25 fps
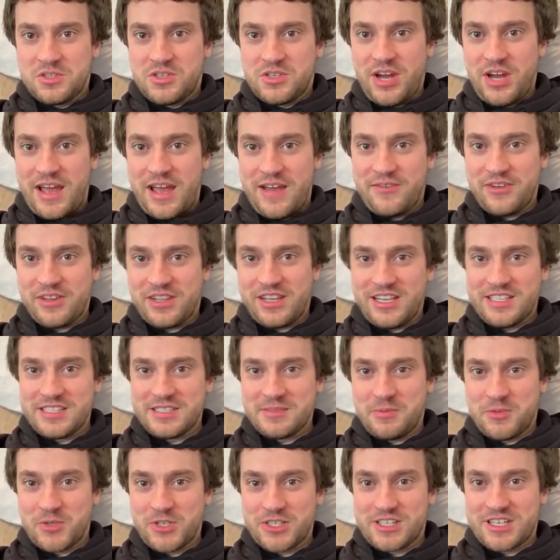traffic light
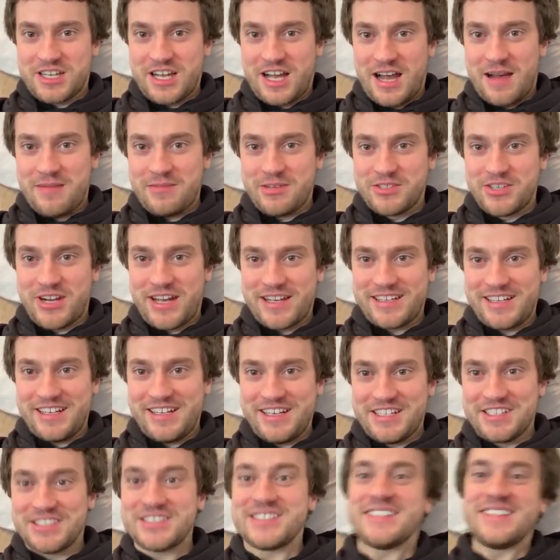supports comma
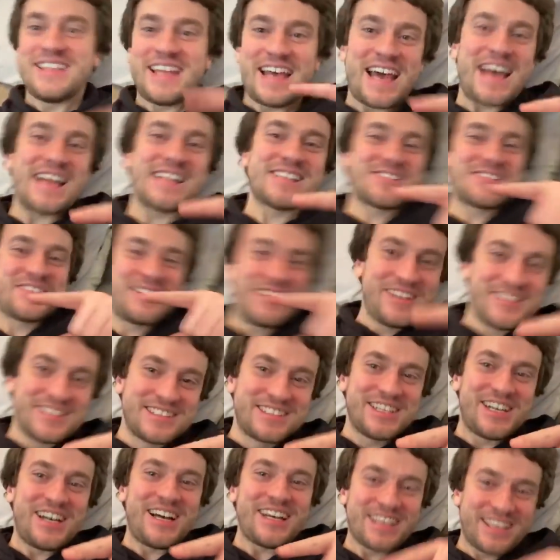recognition. That's what I'm
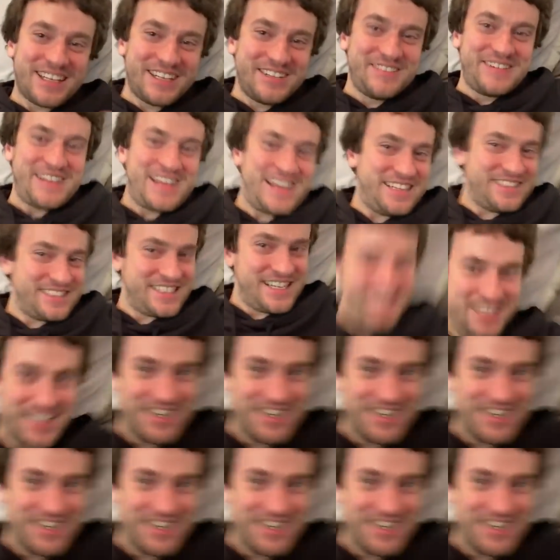talking about, right?